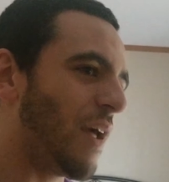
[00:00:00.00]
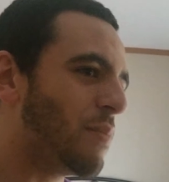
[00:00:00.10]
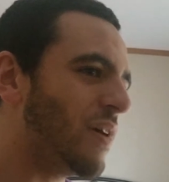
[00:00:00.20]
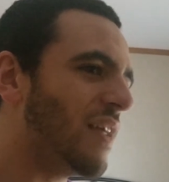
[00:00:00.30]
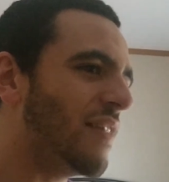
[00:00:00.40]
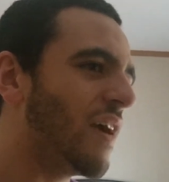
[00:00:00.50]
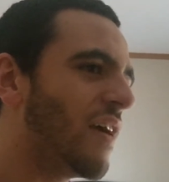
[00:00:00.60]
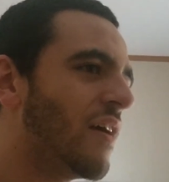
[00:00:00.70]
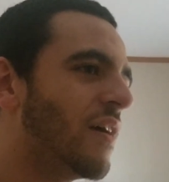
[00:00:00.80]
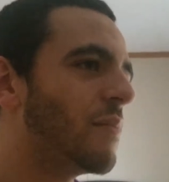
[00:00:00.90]
I put in
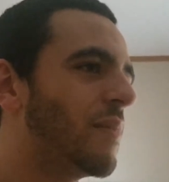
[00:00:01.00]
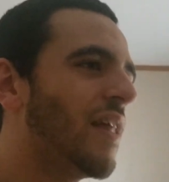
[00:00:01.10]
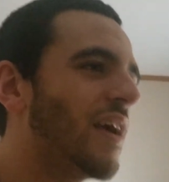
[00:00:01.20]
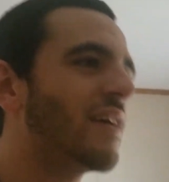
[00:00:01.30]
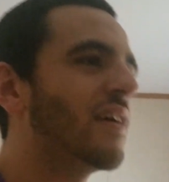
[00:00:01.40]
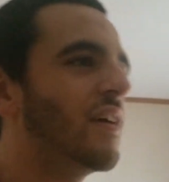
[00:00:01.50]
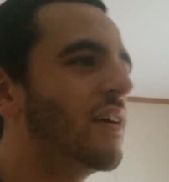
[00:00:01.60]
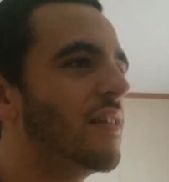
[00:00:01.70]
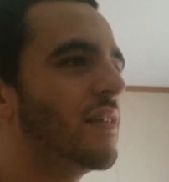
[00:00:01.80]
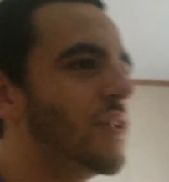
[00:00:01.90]
there, but like
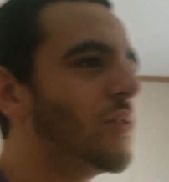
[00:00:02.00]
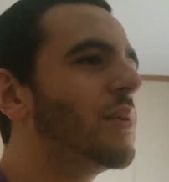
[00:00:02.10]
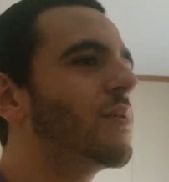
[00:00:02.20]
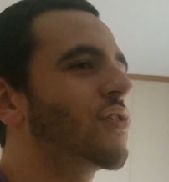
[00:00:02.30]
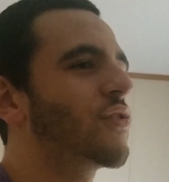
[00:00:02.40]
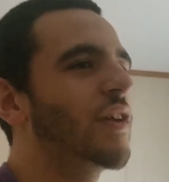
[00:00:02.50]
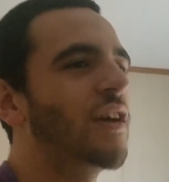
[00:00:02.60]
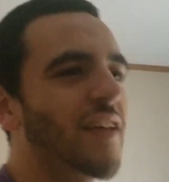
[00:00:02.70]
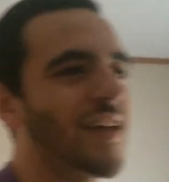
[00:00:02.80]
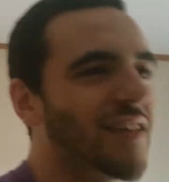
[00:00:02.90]
nobody wants to read
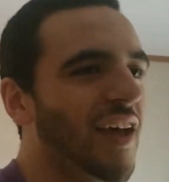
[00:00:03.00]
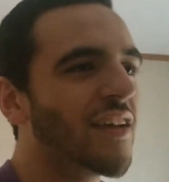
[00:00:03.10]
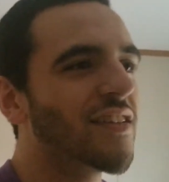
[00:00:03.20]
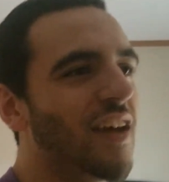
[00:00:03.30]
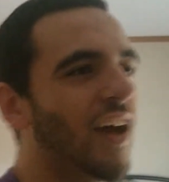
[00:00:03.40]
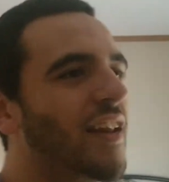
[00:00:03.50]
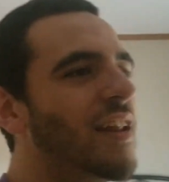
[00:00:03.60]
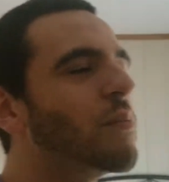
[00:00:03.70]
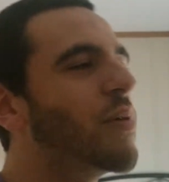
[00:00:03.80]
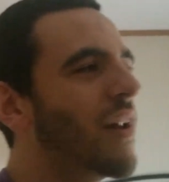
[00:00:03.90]
all that text. I
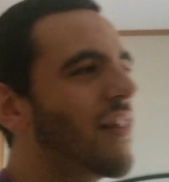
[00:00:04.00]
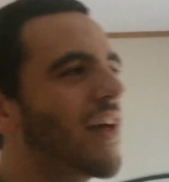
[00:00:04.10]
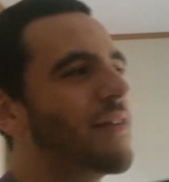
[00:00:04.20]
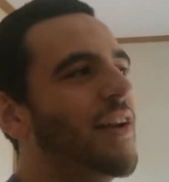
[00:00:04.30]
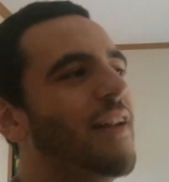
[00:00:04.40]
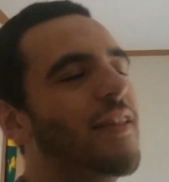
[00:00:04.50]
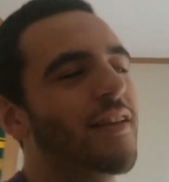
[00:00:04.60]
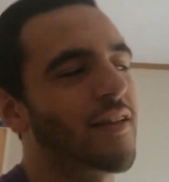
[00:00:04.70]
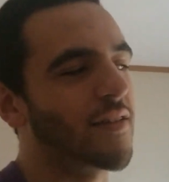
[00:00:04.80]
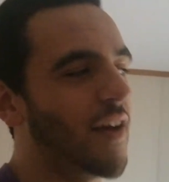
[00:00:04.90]
didn't put a lot of it into the
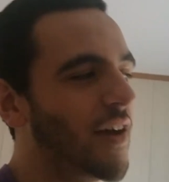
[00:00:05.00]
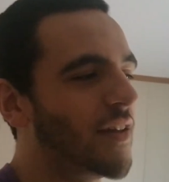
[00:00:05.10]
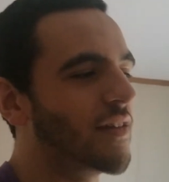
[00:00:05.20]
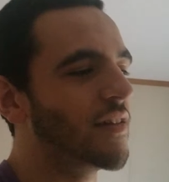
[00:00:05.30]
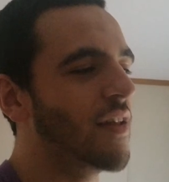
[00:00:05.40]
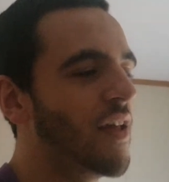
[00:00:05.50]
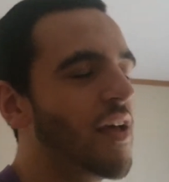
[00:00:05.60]
designs.